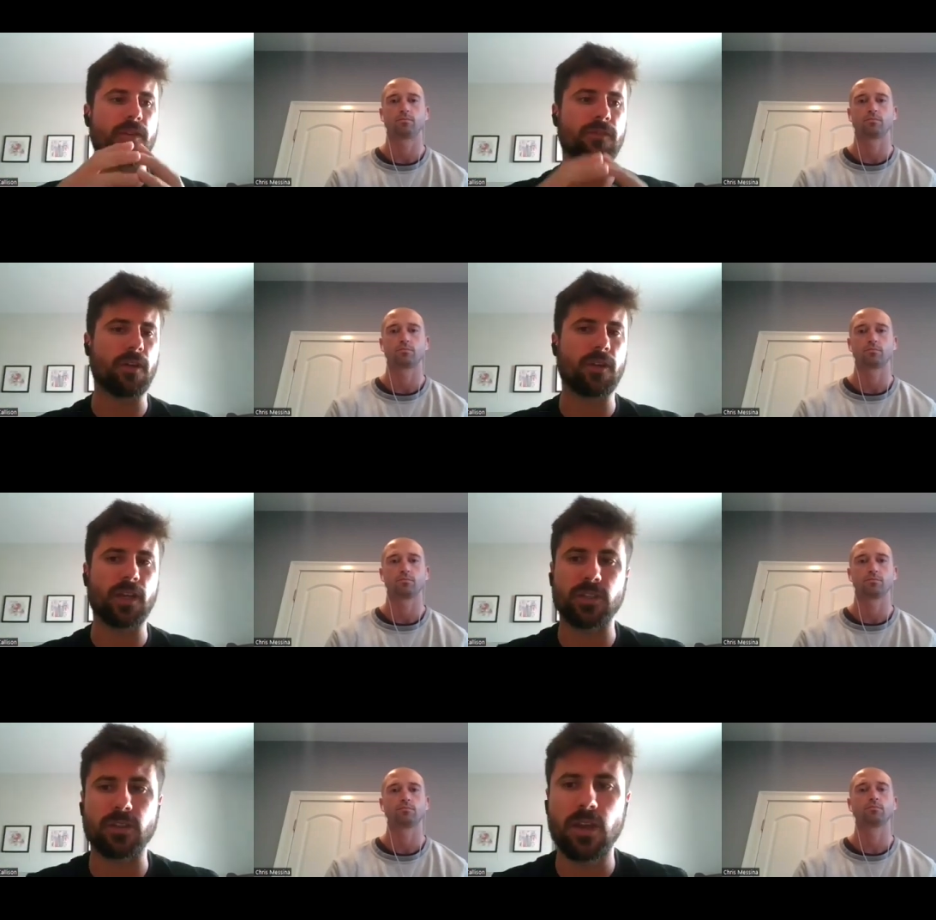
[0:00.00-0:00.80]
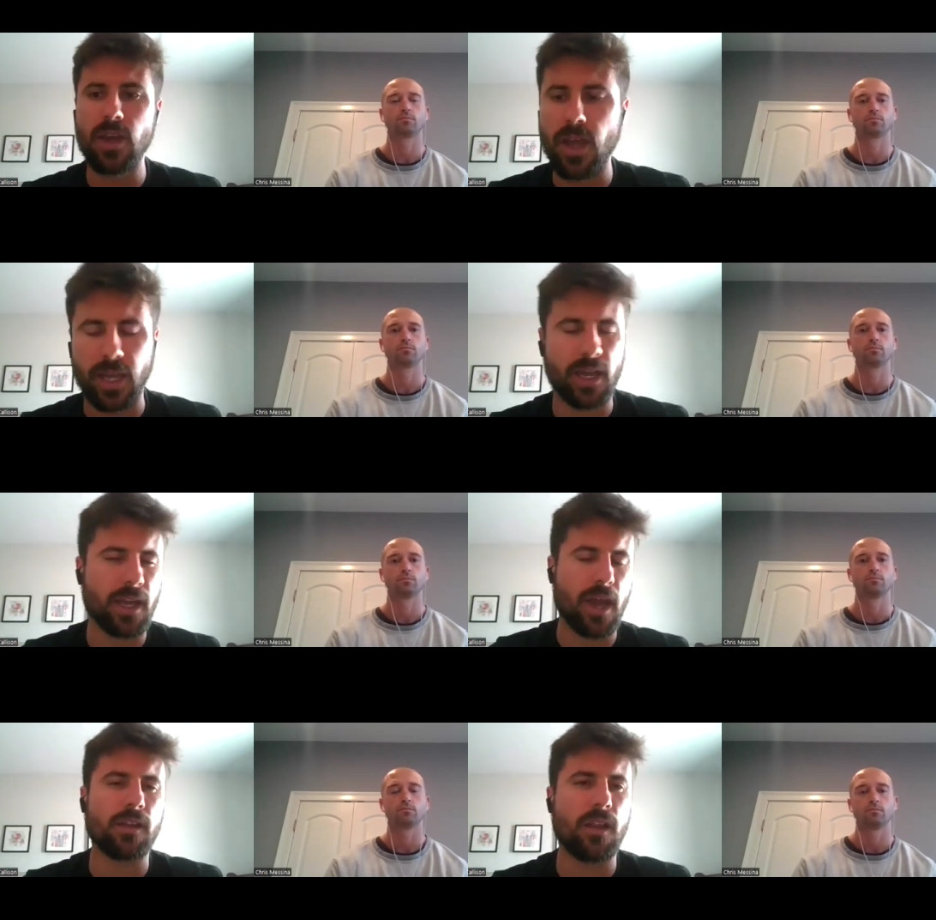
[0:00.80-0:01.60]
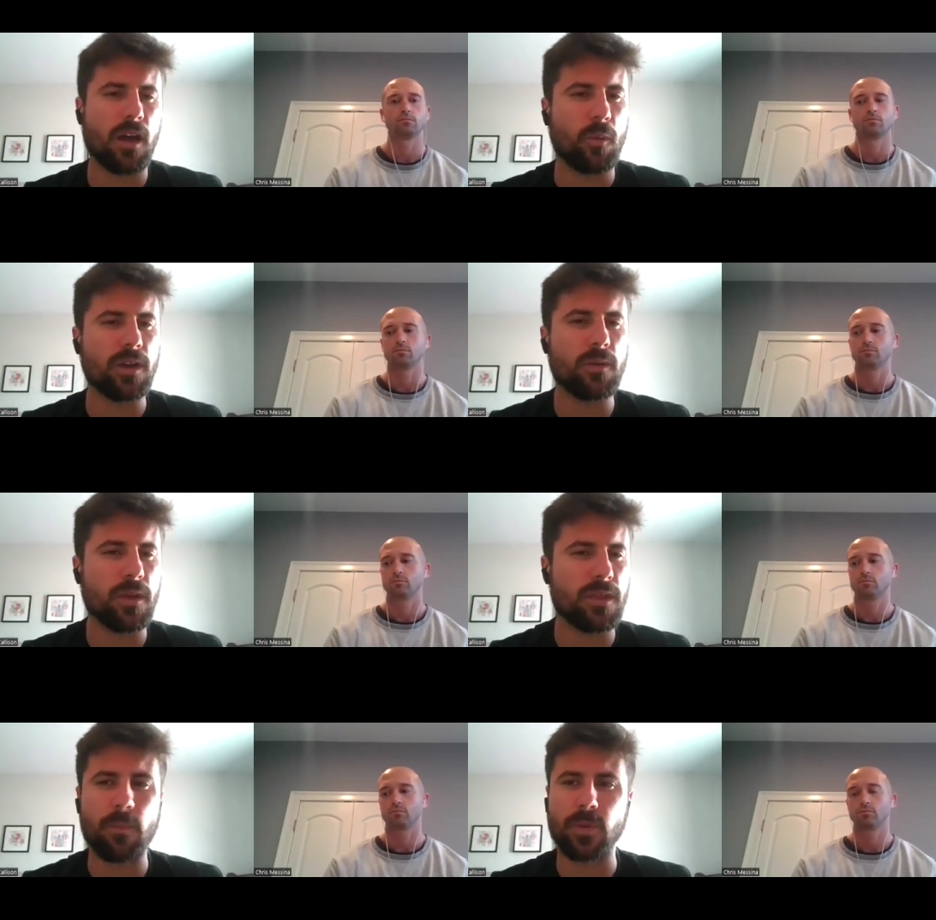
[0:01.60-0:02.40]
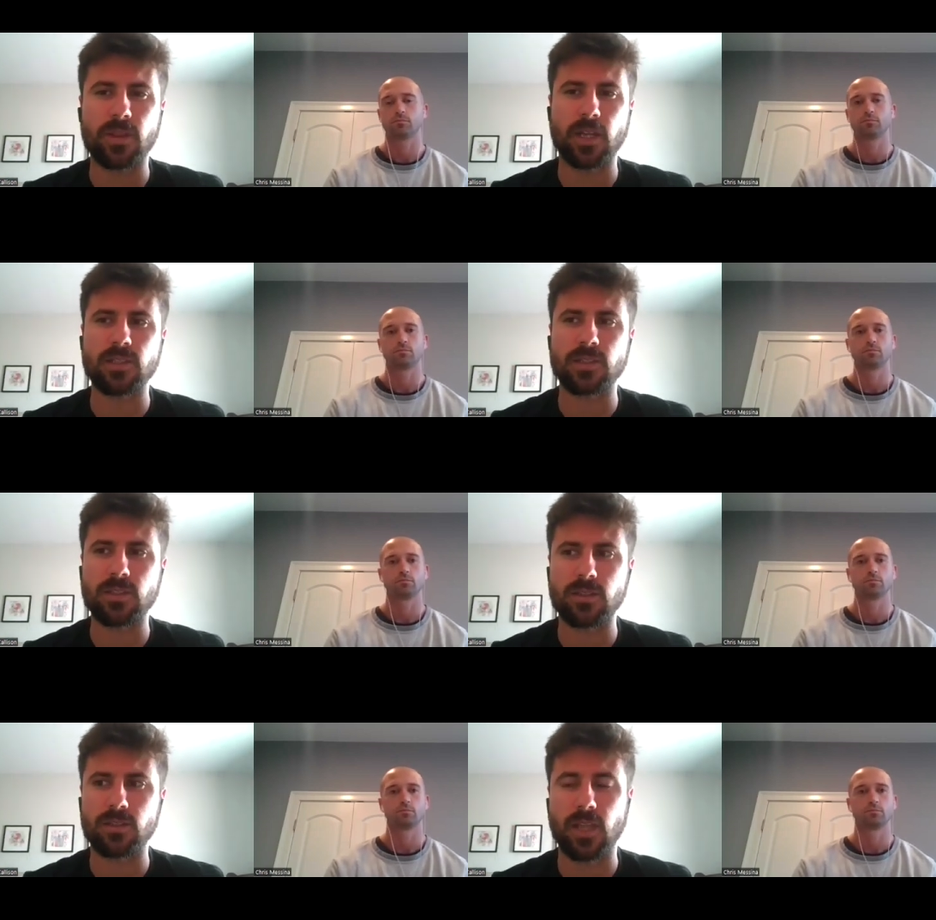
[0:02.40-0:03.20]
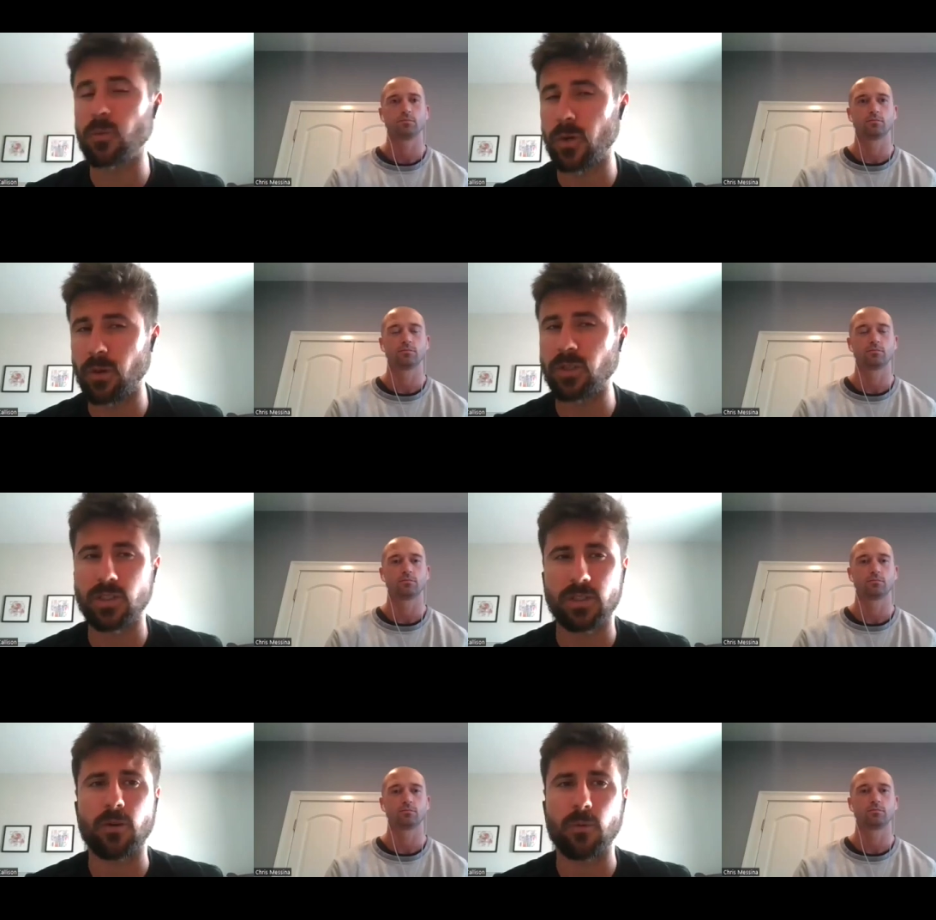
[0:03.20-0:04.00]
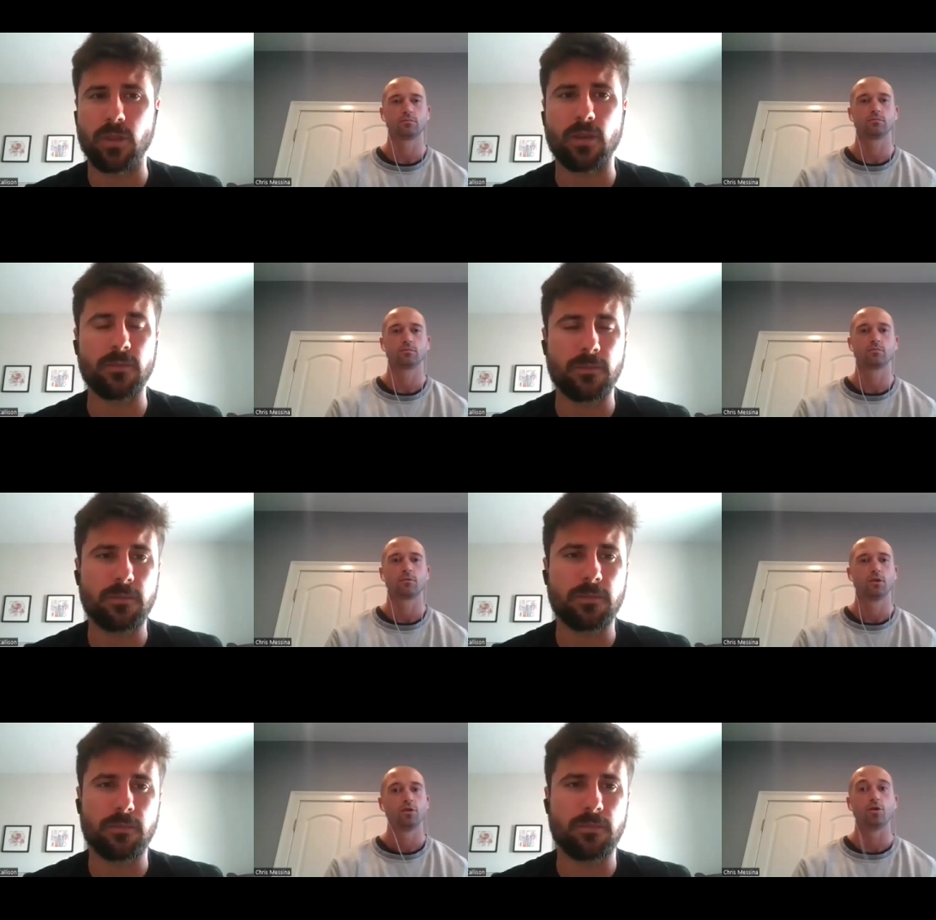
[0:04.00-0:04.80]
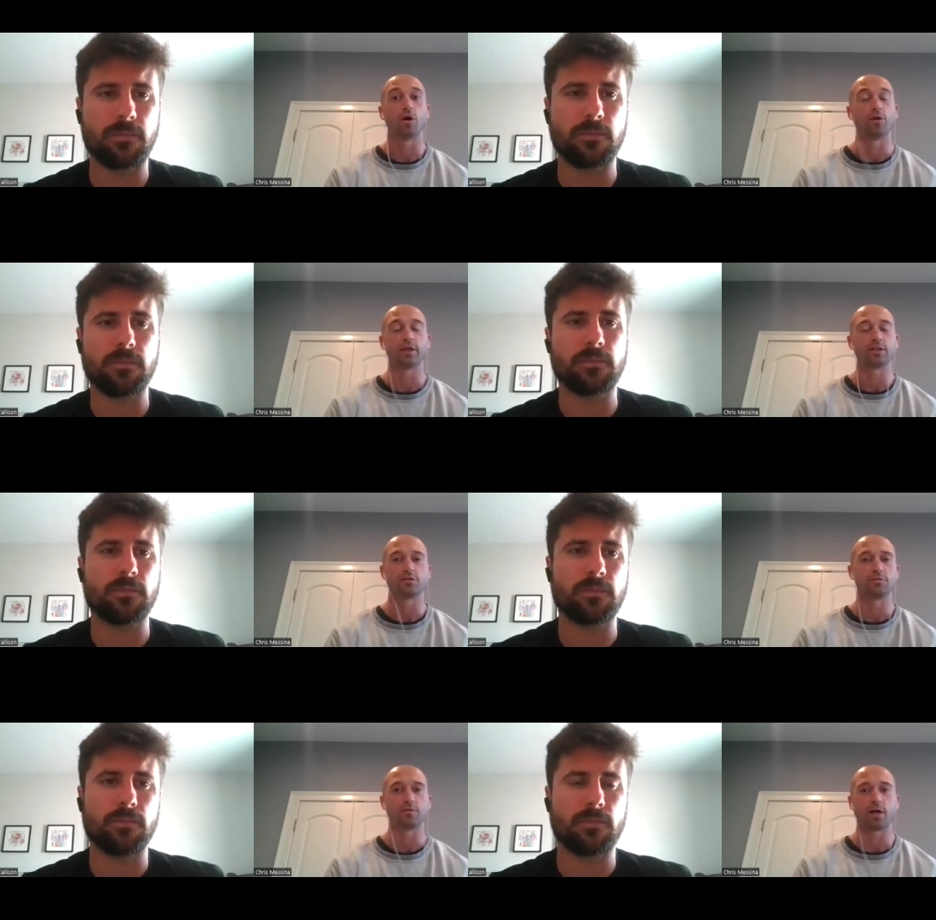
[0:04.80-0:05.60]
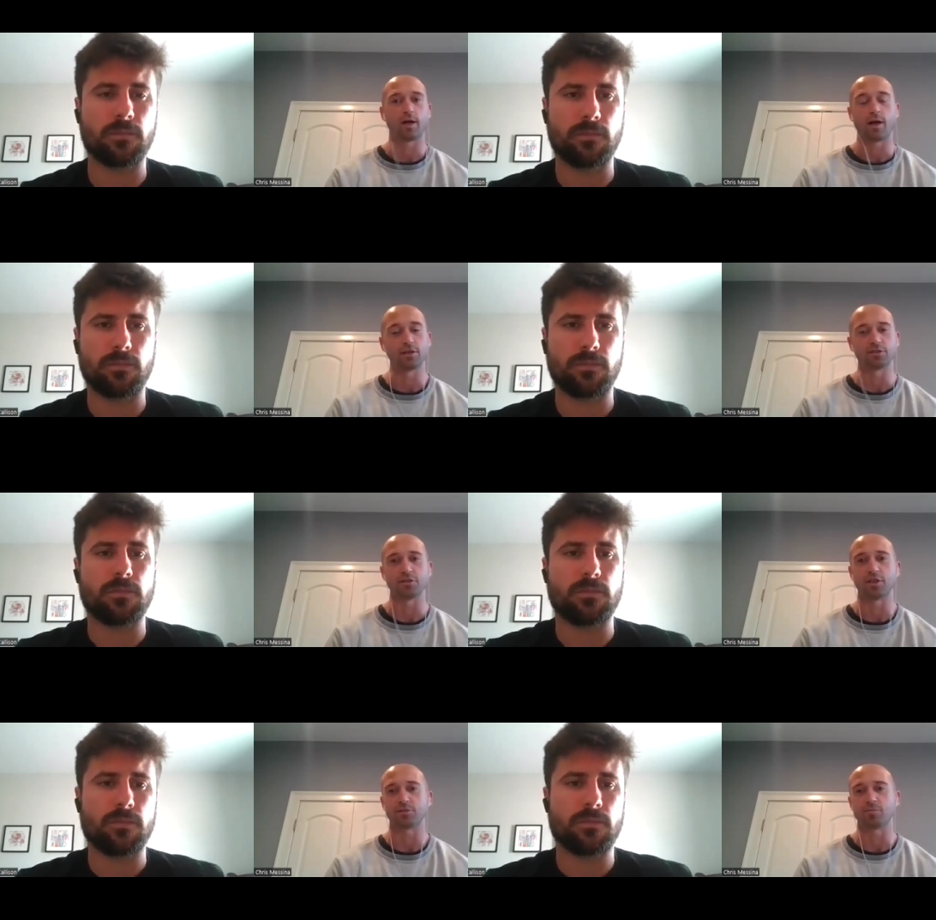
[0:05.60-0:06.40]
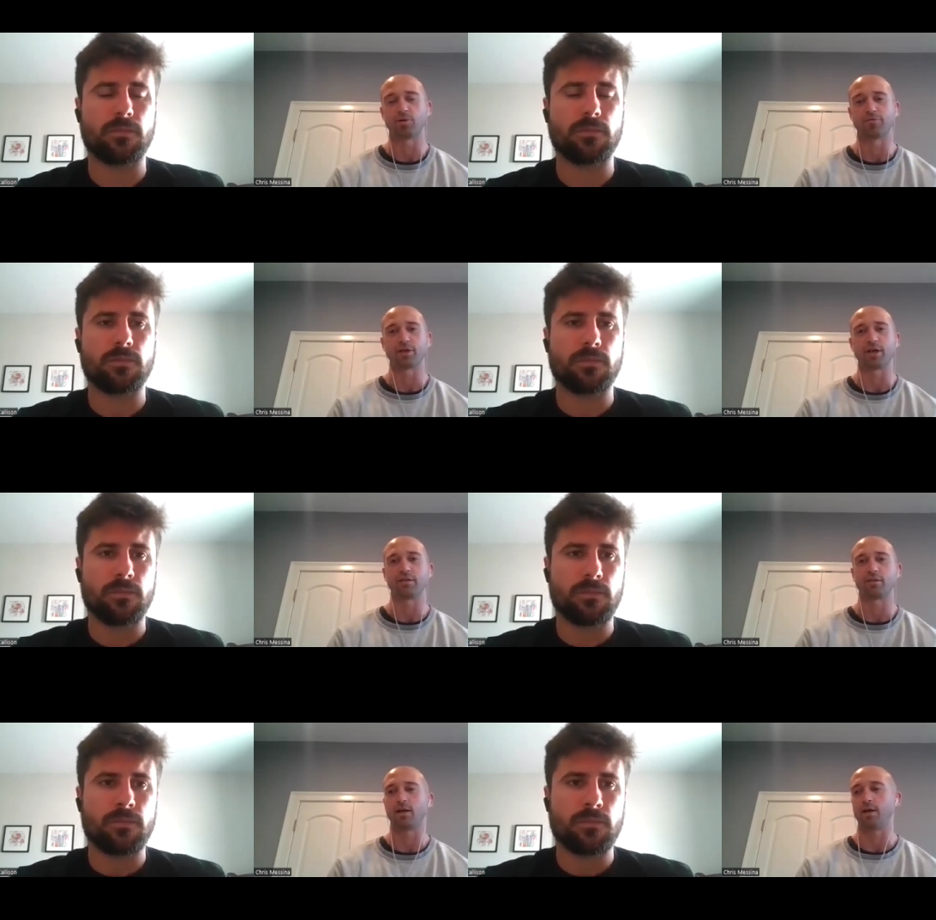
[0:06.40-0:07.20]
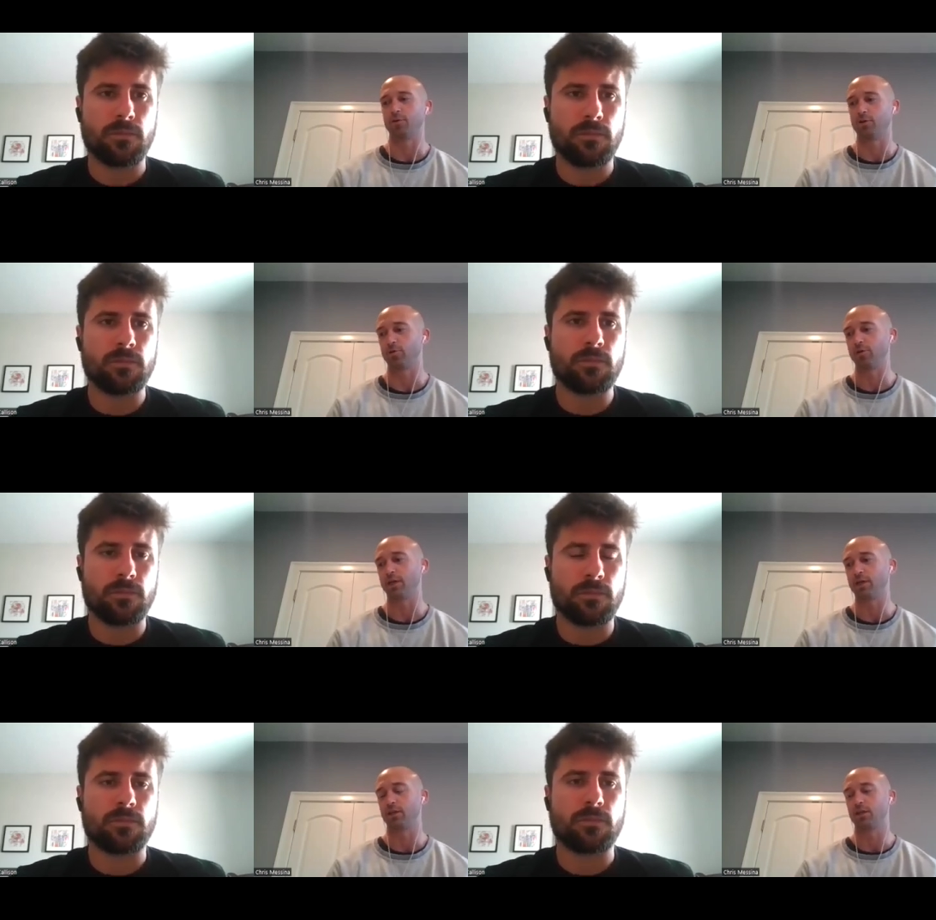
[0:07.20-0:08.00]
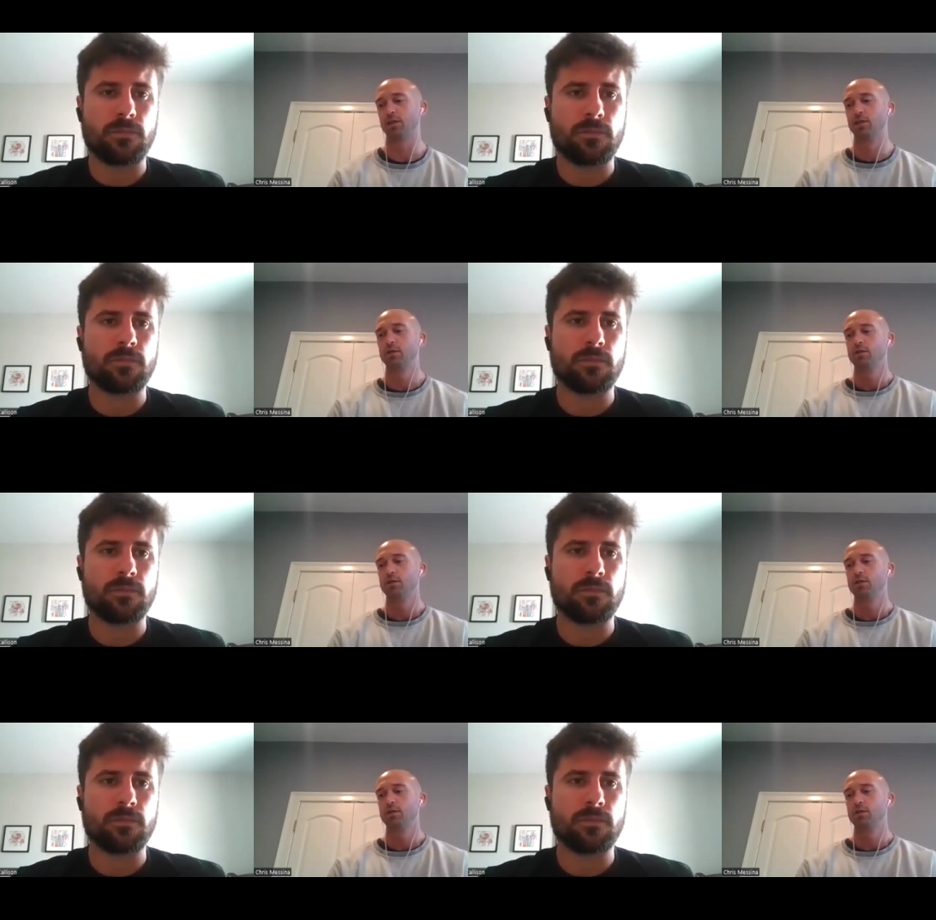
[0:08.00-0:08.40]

Speaker 1: their foundation. I got kind of long winded with that, but that's, that's where I would start with it.
Speaker 2: No, that's uh, honestly, that's perfect. I, I would agree. I think